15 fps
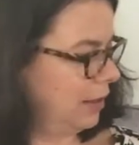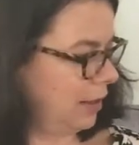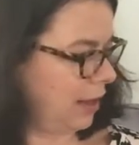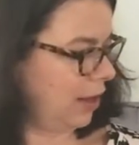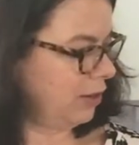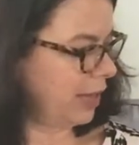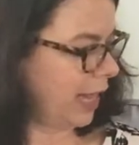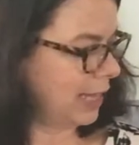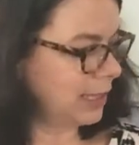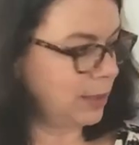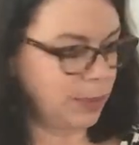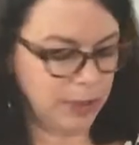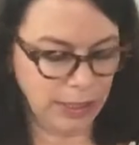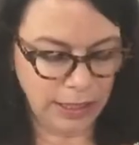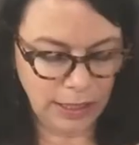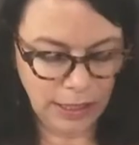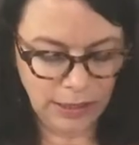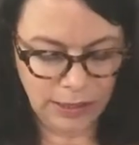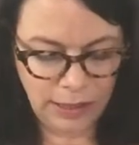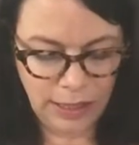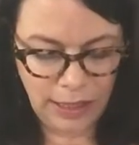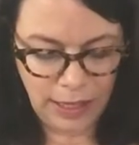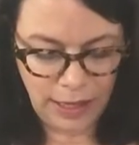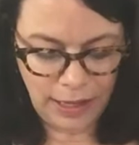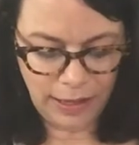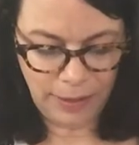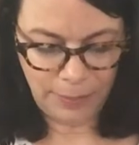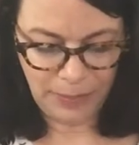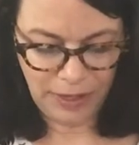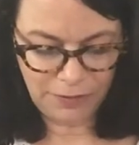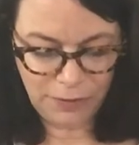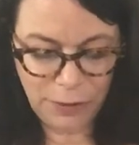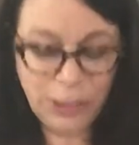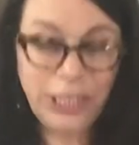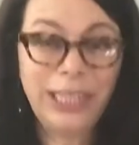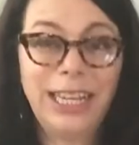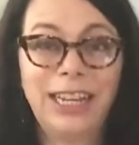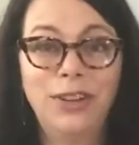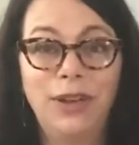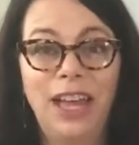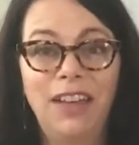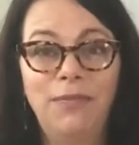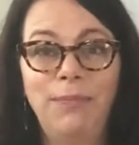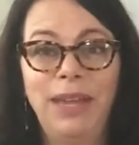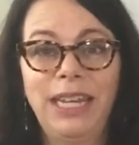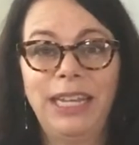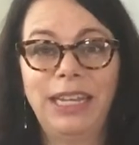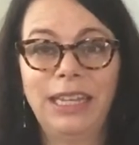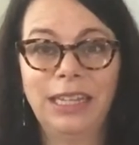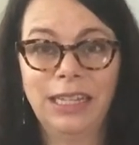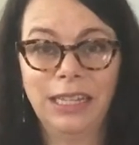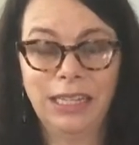Our last book, unfortunately I don't have many